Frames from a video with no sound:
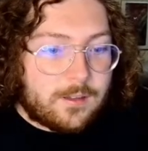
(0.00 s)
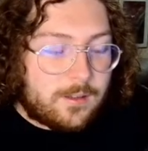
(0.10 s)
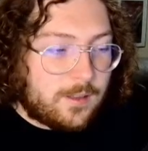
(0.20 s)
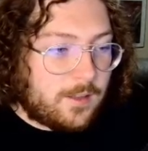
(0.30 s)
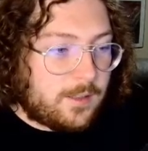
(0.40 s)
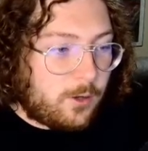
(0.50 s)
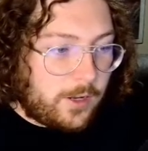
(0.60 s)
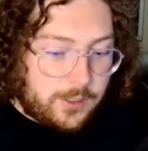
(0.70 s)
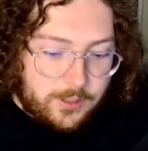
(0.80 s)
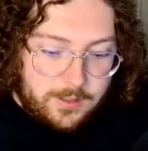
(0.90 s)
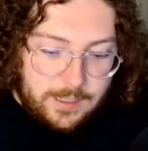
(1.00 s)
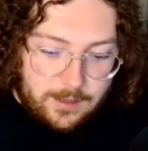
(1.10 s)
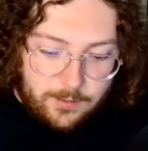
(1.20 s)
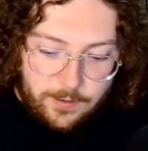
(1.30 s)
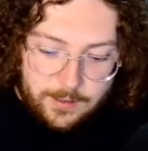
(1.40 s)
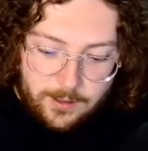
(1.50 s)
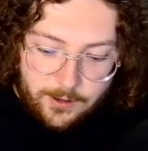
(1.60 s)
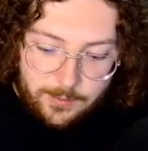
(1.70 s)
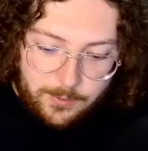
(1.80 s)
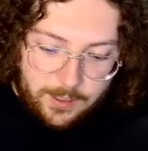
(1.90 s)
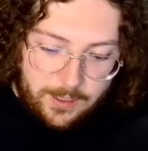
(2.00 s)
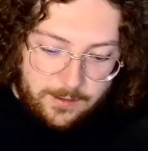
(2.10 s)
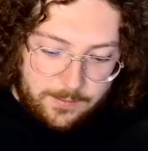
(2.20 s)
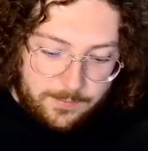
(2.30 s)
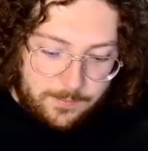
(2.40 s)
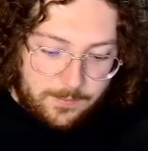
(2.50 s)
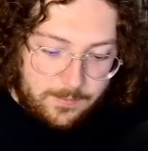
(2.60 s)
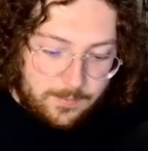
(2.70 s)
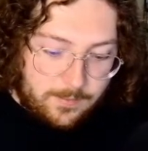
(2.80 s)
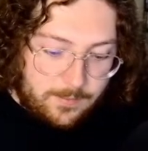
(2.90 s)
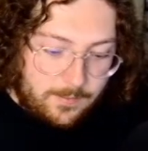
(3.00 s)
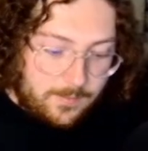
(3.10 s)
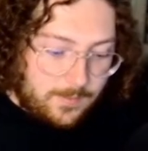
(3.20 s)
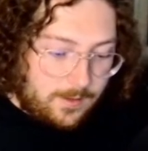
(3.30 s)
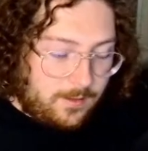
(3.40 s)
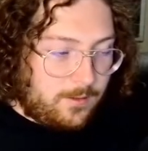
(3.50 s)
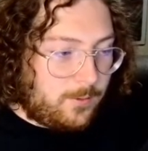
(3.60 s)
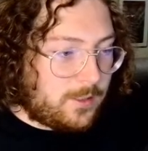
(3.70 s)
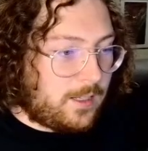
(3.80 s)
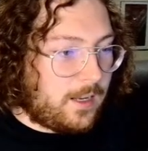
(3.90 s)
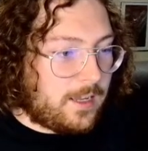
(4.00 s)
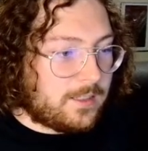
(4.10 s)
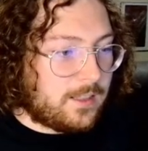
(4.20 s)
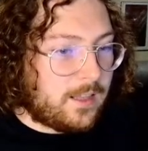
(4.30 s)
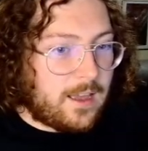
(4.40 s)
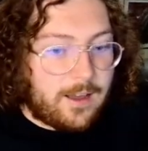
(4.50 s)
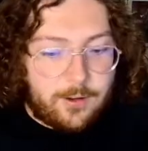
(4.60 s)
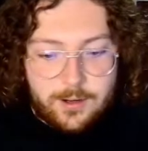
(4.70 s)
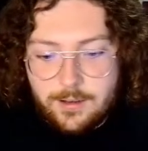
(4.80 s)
Did the donation sound effect already play? Was it nice and loud?